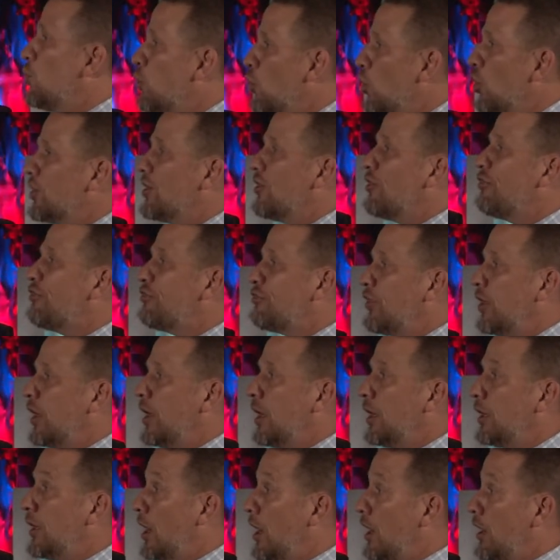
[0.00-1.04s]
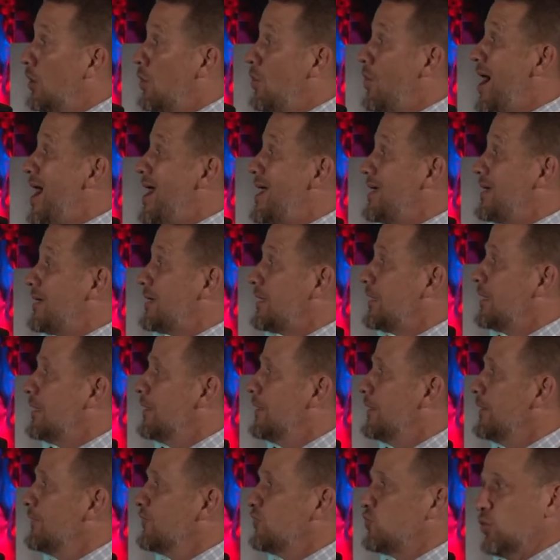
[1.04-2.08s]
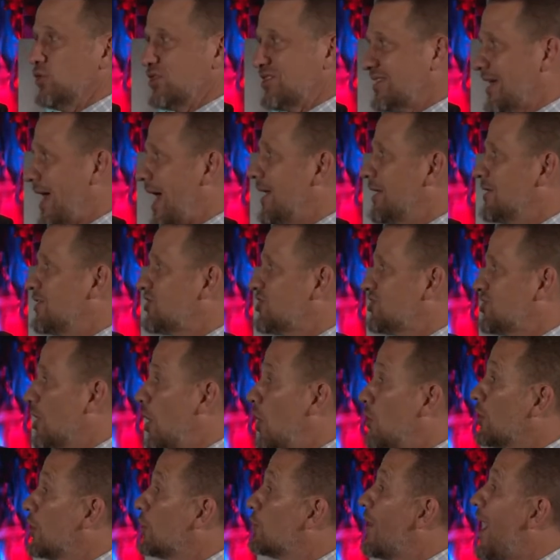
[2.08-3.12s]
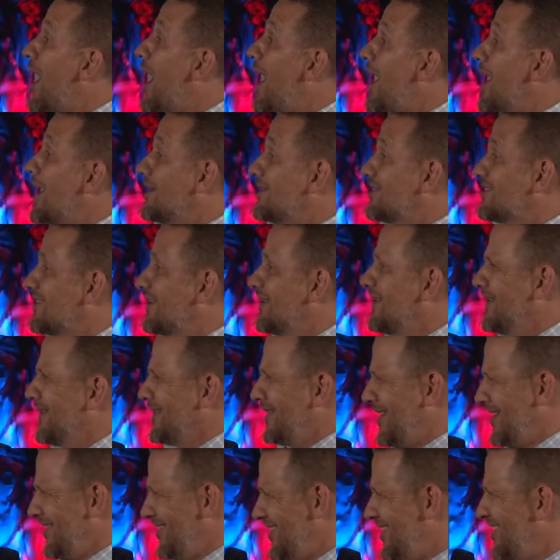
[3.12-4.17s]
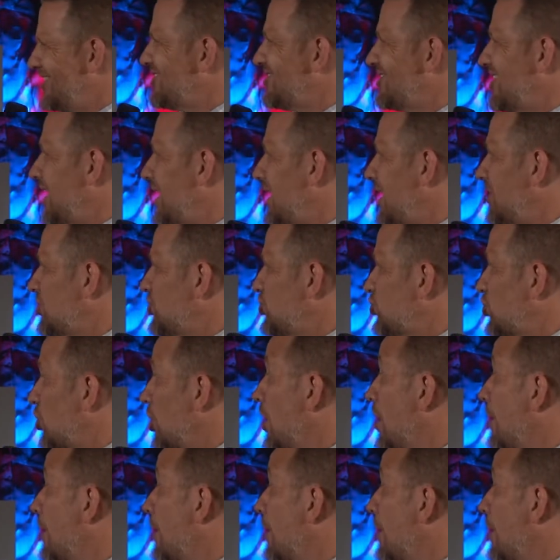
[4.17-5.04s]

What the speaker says: wooden thing, awake, to a silent stone, arise. Can this teach?